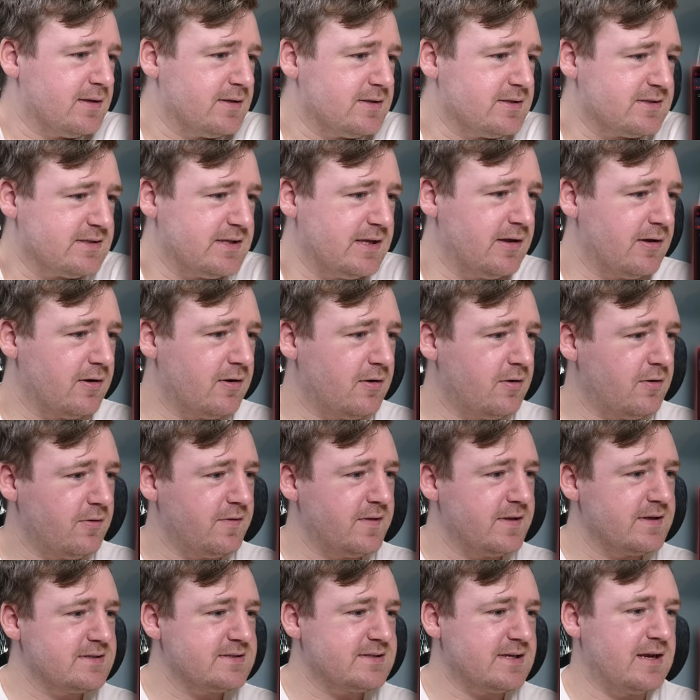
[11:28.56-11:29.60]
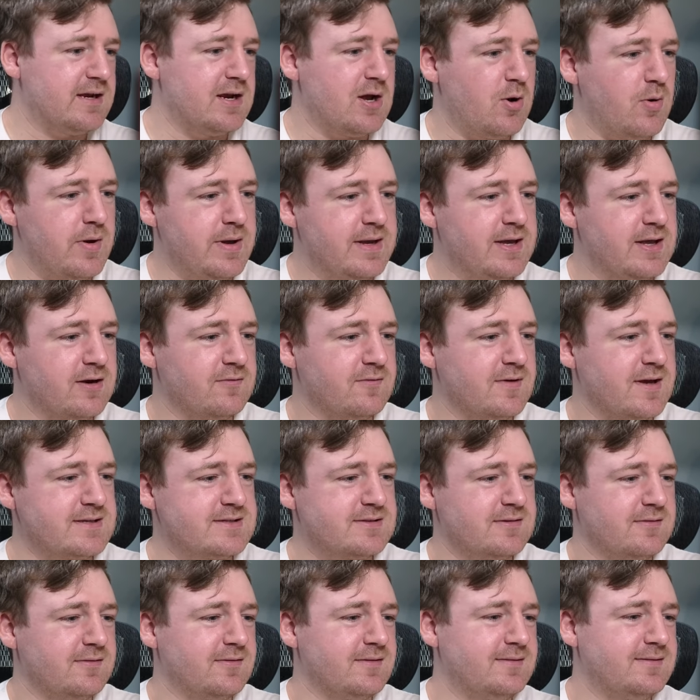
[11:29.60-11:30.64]
seeing all of this and knowing he can
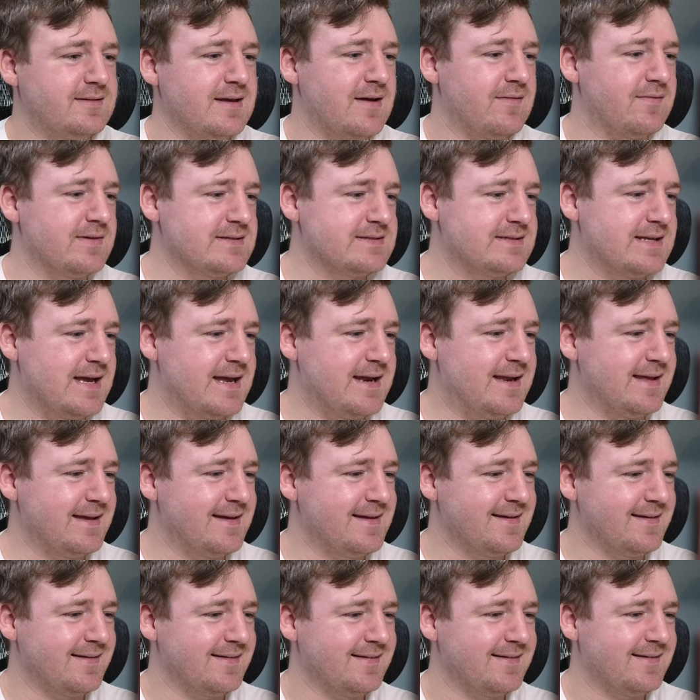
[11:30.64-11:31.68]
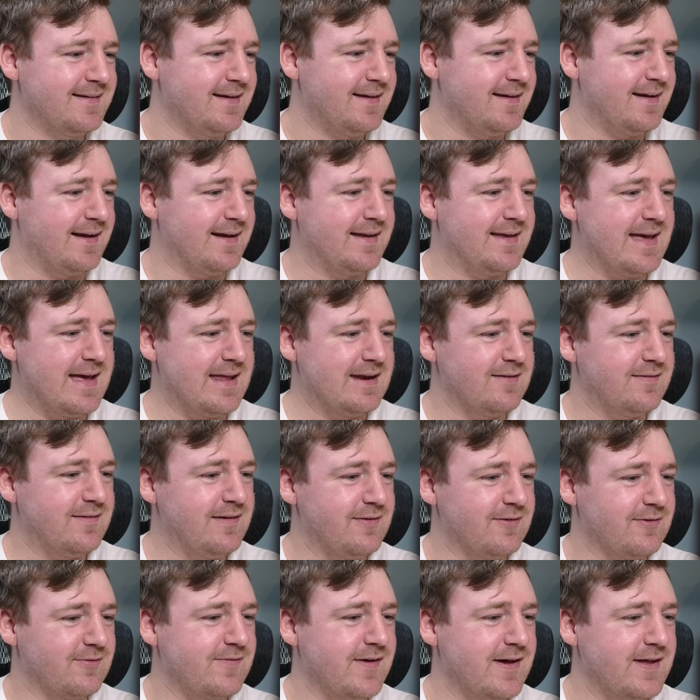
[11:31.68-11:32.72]
wrestle, devastating. I can't have
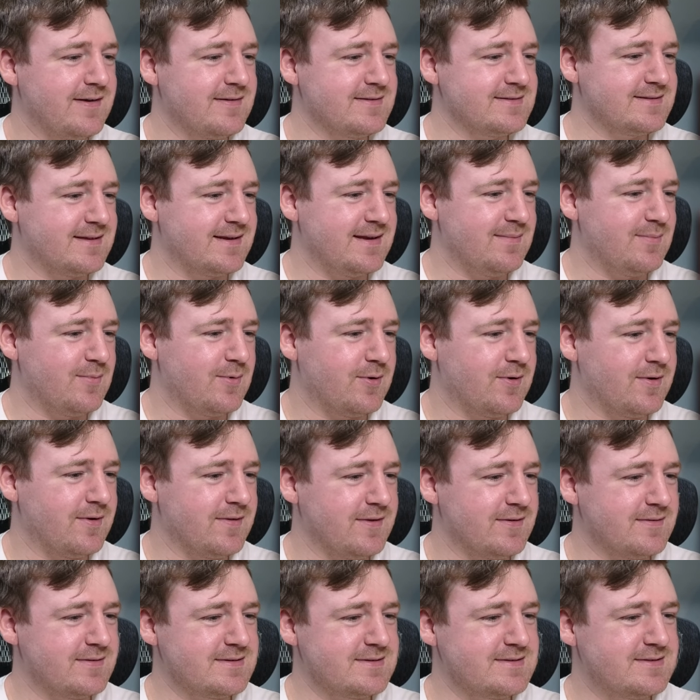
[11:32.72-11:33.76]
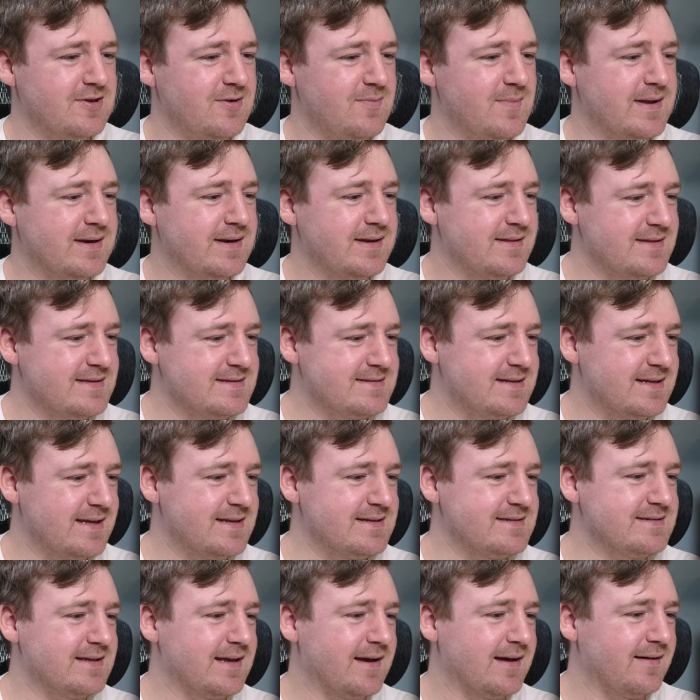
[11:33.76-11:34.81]
favorite fighters anymore. There are just too many these
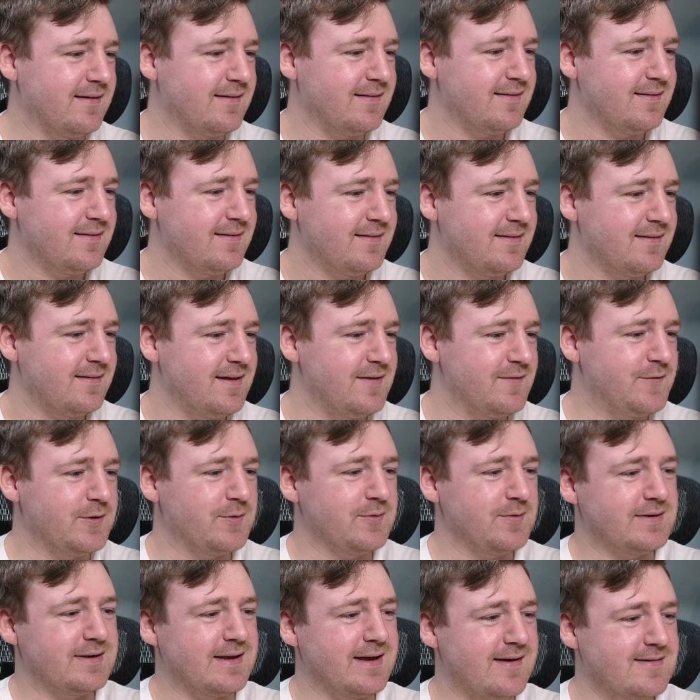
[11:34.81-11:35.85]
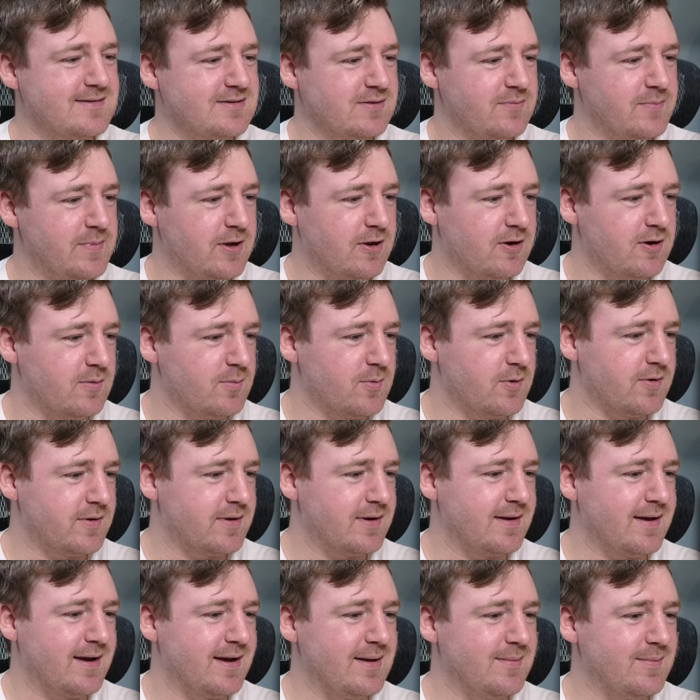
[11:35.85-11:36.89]
days, yeah. If he retires, he'll be
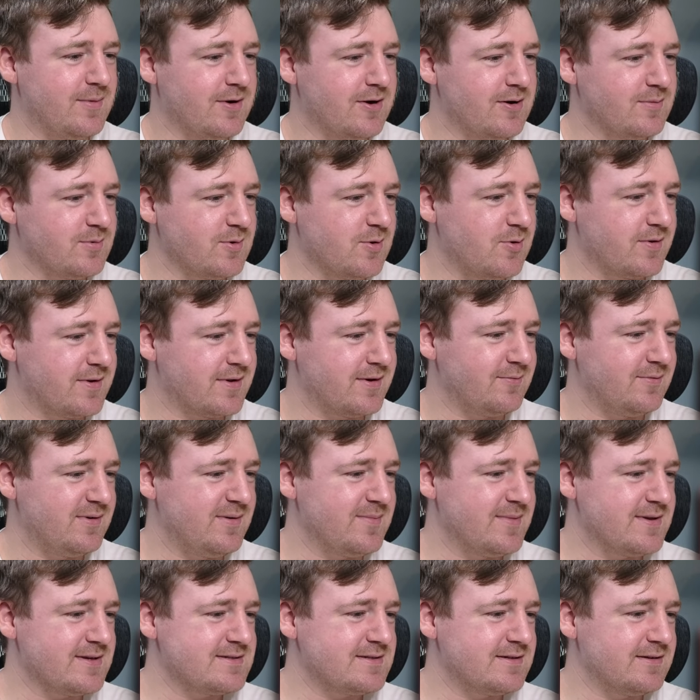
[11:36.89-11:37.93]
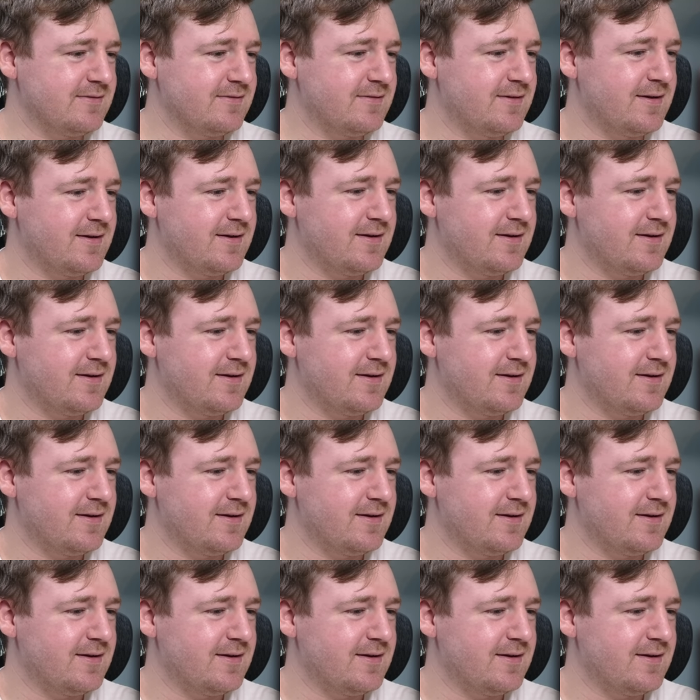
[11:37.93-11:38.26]
heartbroken. I am heartbroken. We miss you.